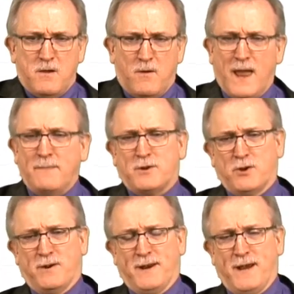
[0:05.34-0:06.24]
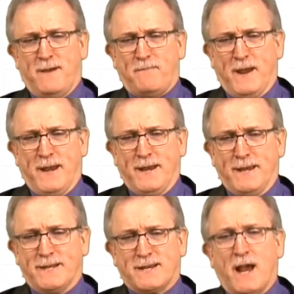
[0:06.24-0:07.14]
Well, I'm tuning up, and
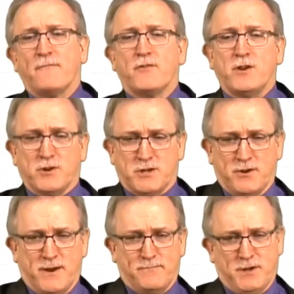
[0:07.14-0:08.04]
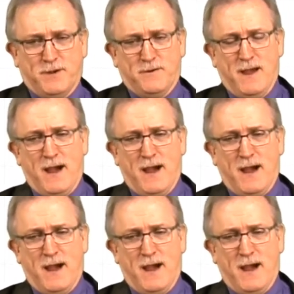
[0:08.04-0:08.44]
it's time for you to tune up too.